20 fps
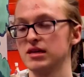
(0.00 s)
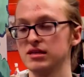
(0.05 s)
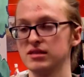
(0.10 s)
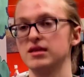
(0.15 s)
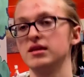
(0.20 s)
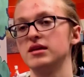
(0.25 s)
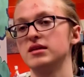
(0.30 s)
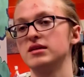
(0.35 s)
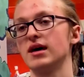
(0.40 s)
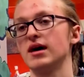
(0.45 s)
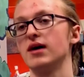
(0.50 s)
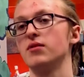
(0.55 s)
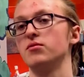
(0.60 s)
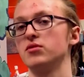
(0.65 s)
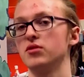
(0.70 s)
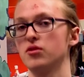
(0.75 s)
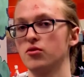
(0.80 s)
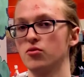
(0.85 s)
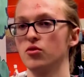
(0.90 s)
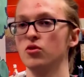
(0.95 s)
Sitting down with
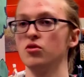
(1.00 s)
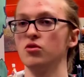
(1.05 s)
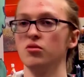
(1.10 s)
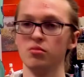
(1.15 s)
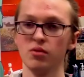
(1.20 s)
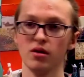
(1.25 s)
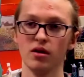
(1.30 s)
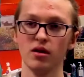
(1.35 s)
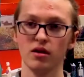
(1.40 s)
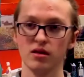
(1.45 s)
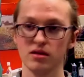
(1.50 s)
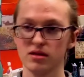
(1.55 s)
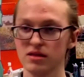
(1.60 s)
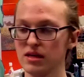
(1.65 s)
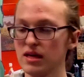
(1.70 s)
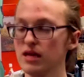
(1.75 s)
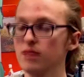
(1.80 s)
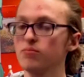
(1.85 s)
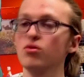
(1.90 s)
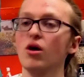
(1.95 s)
the group,
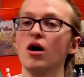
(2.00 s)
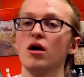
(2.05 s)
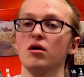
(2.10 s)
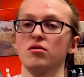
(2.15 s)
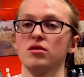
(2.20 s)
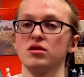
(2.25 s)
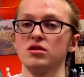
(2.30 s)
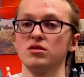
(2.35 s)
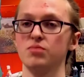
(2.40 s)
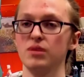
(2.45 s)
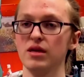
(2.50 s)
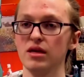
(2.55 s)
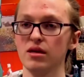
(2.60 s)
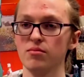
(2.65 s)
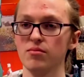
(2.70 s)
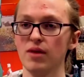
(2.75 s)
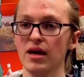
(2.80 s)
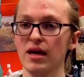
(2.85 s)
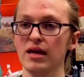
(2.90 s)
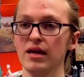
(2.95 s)
seeing progress
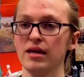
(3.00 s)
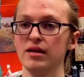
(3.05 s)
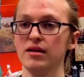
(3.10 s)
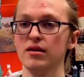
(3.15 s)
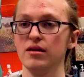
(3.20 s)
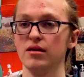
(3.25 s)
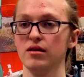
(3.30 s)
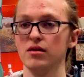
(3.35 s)
being made.